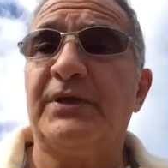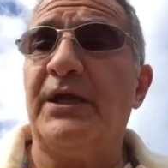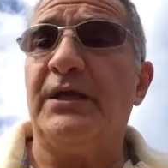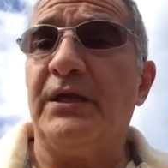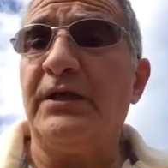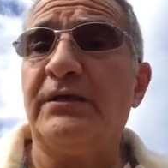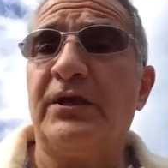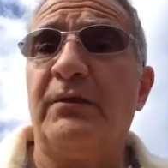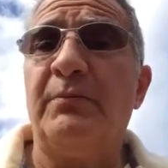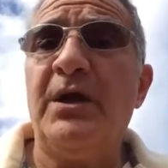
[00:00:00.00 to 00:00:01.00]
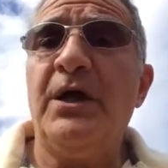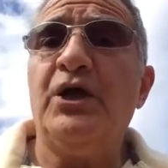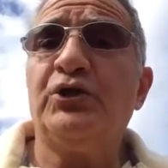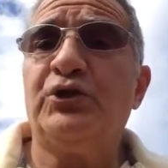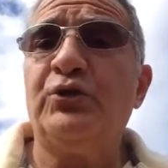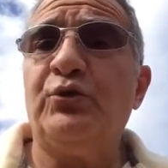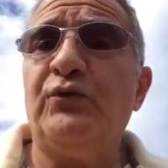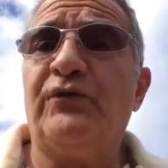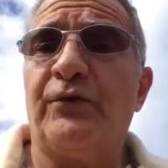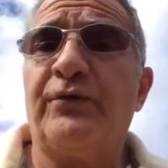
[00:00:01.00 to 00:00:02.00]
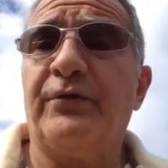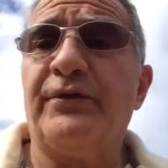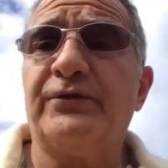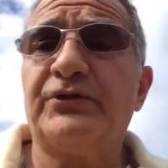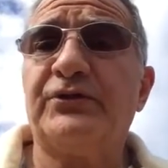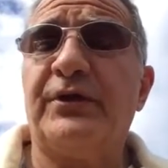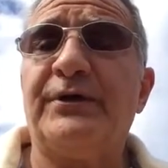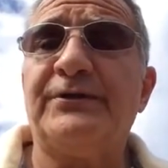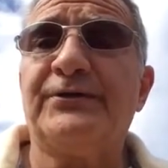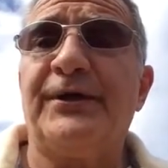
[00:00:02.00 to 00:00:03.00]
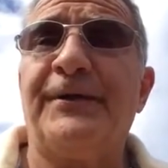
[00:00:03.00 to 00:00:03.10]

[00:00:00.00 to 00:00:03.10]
gaining income to further their studies.